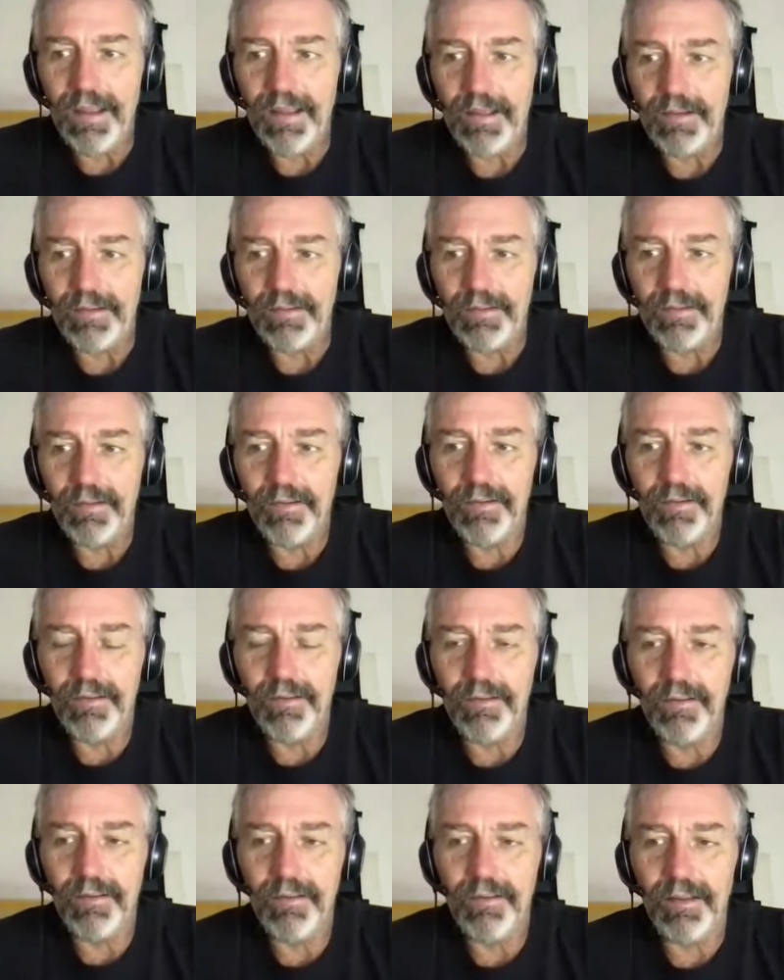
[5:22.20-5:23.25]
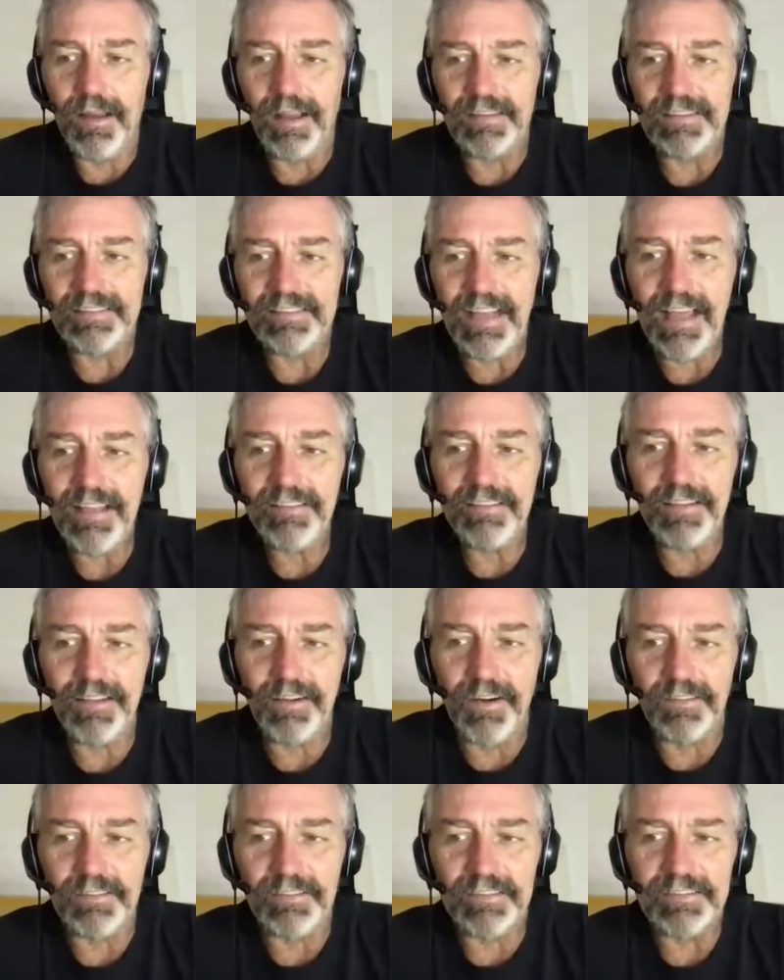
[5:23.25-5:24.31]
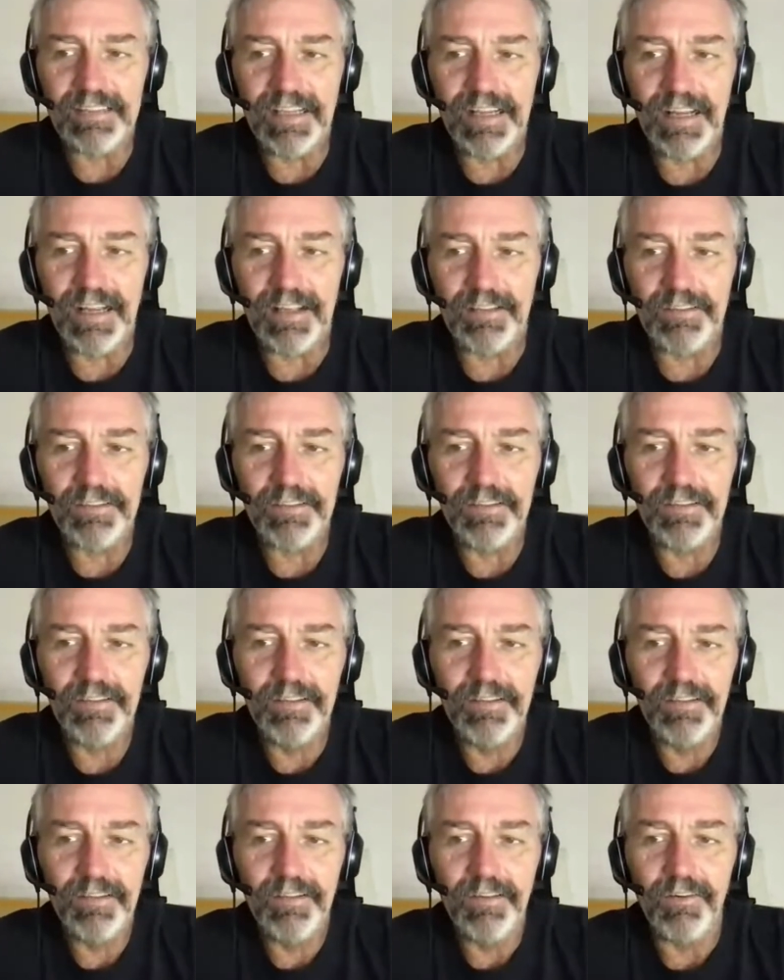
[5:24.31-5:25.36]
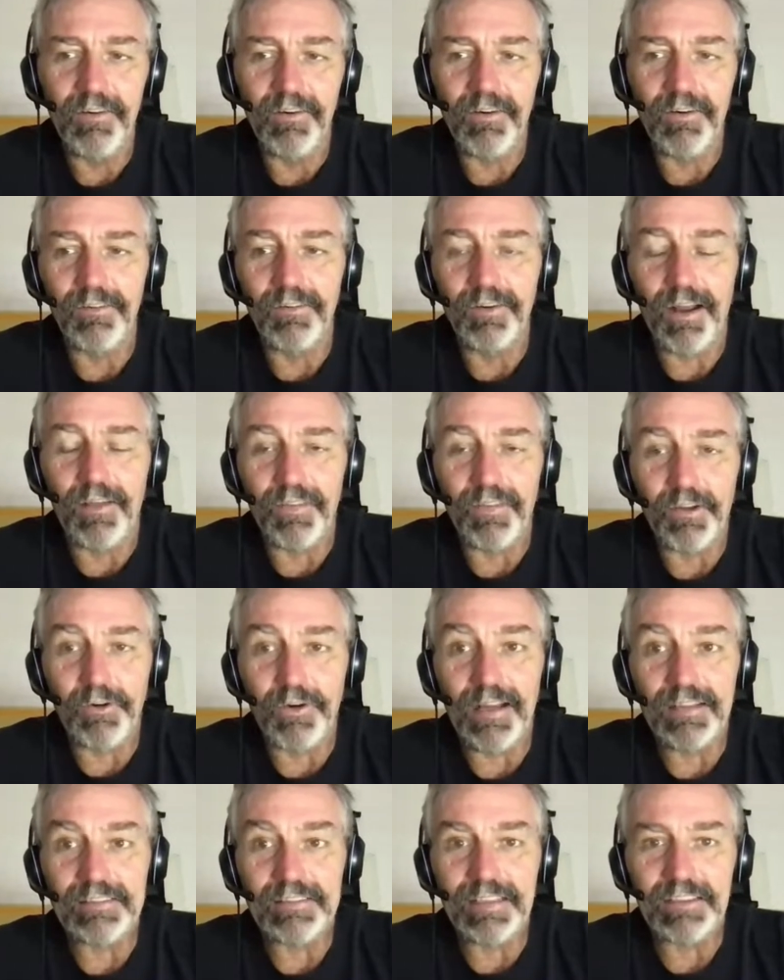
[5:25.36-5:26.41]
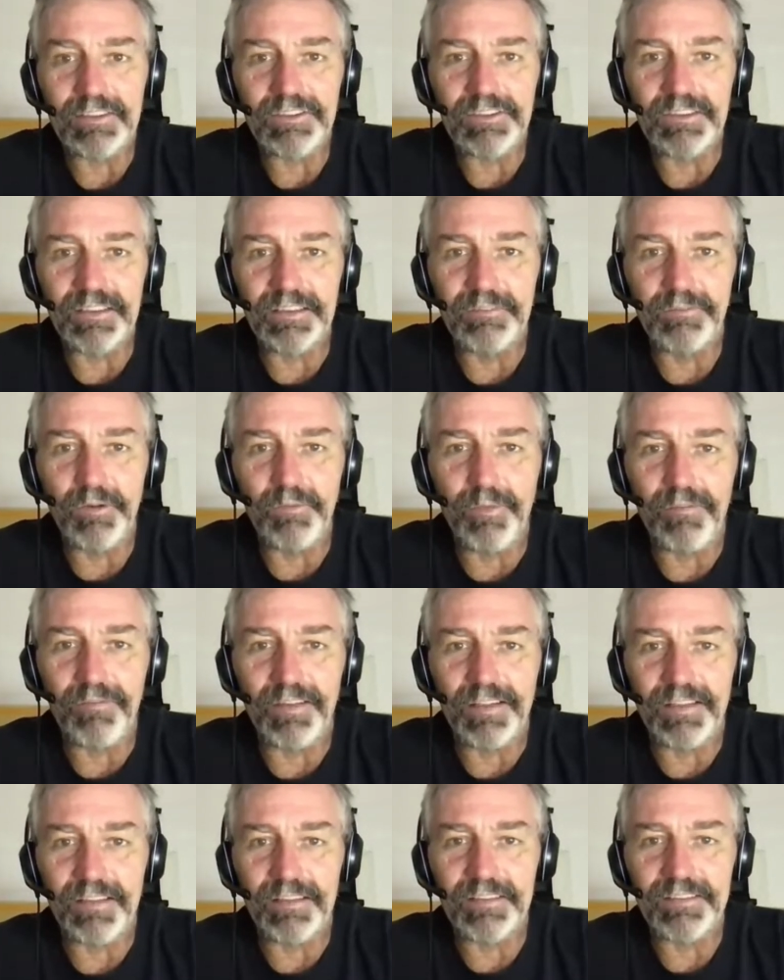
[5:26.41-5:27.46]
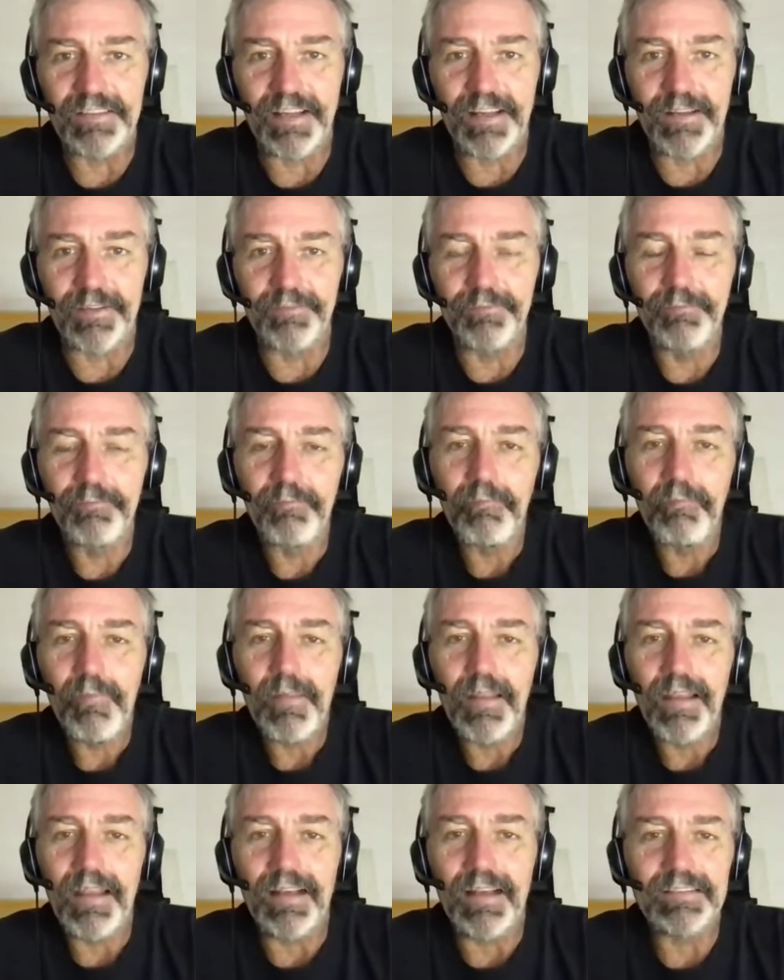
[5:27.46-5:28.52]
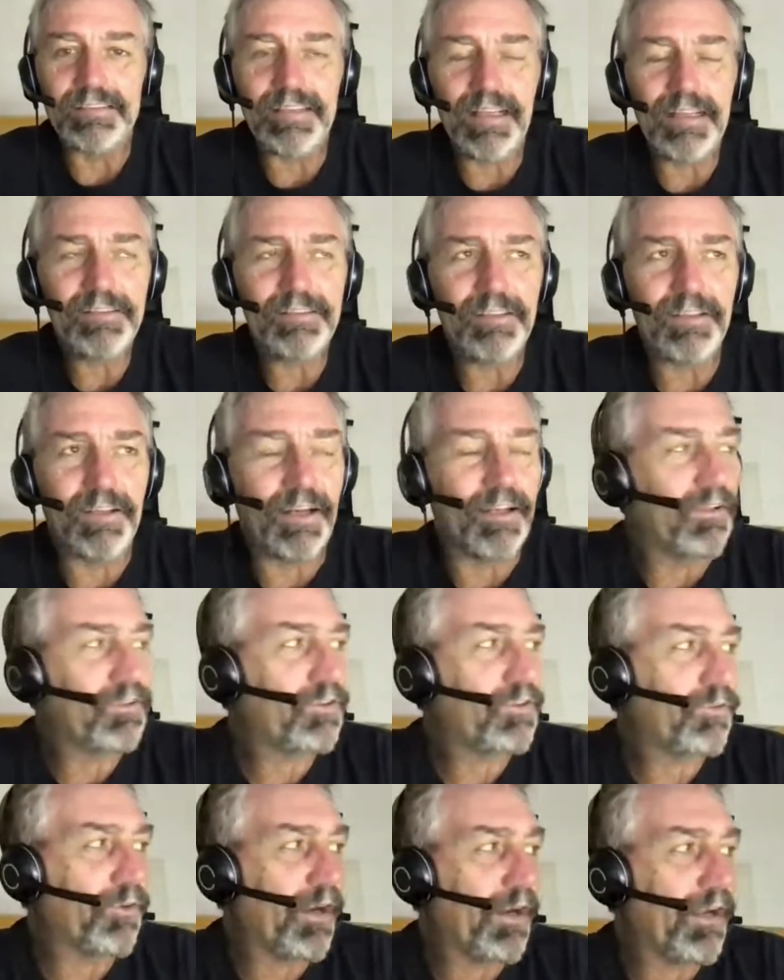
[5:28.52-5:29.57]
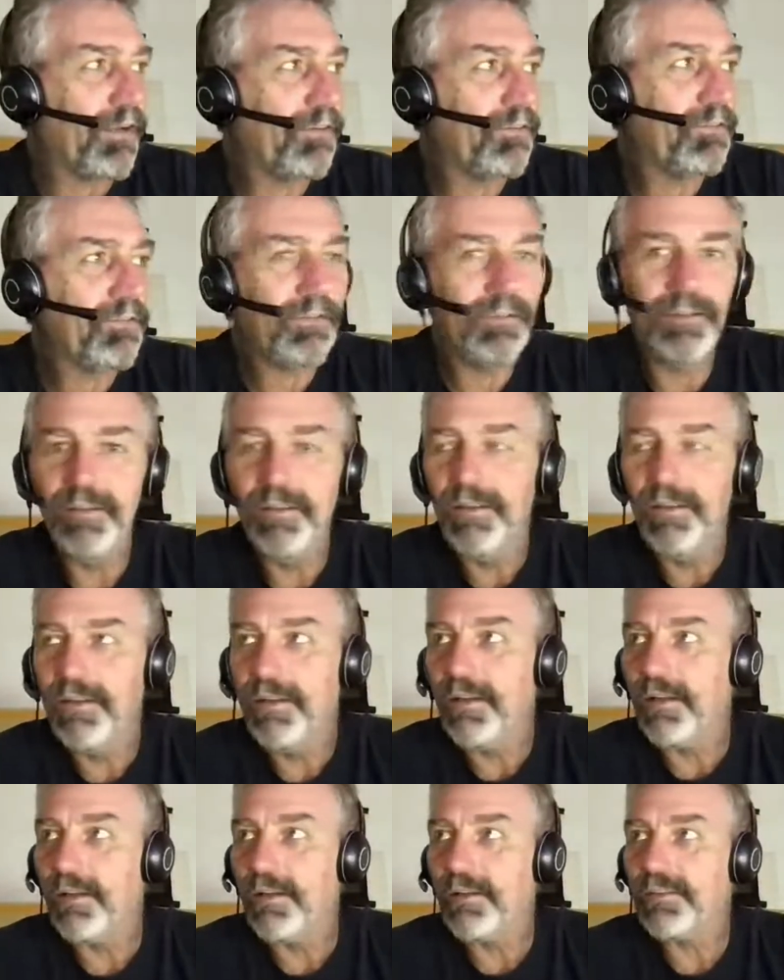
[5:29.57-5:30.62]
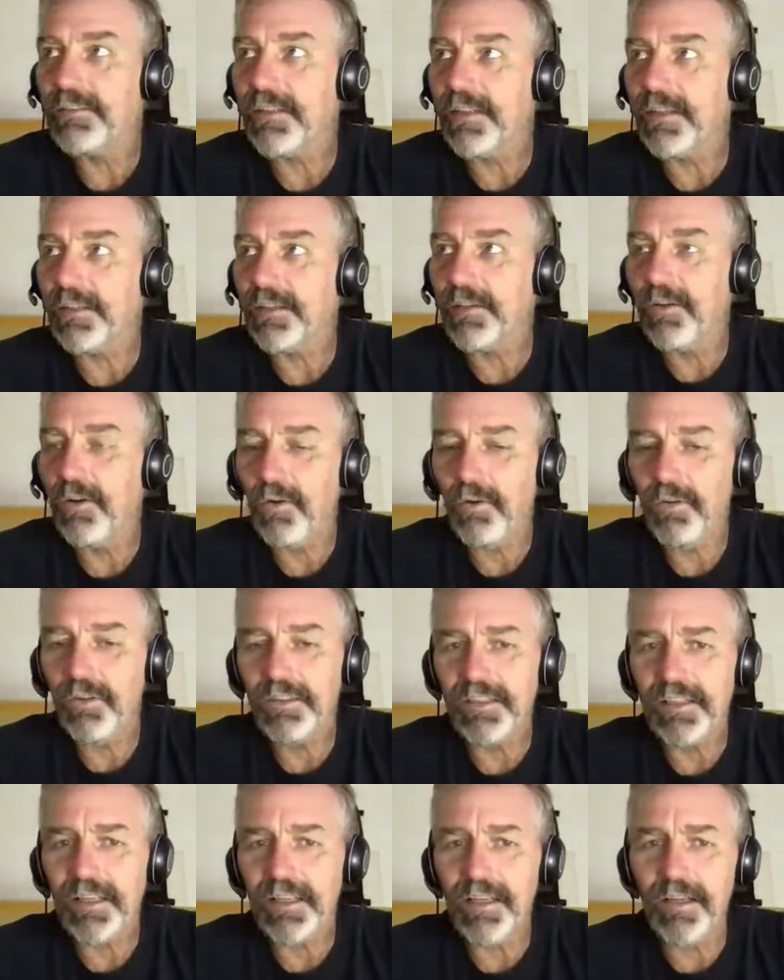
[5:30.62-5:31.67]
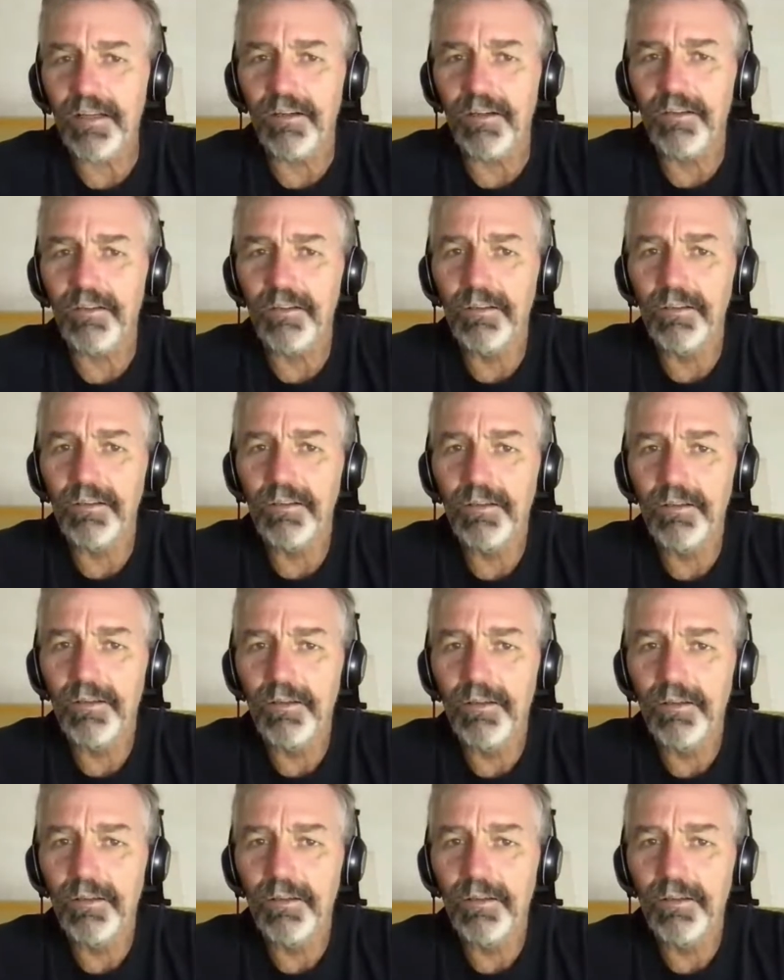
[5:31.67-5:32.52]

And I sat there on the sand, or on the grass actually, with my feet in the sand. And I sat there and I looked around and I was like, holy cow,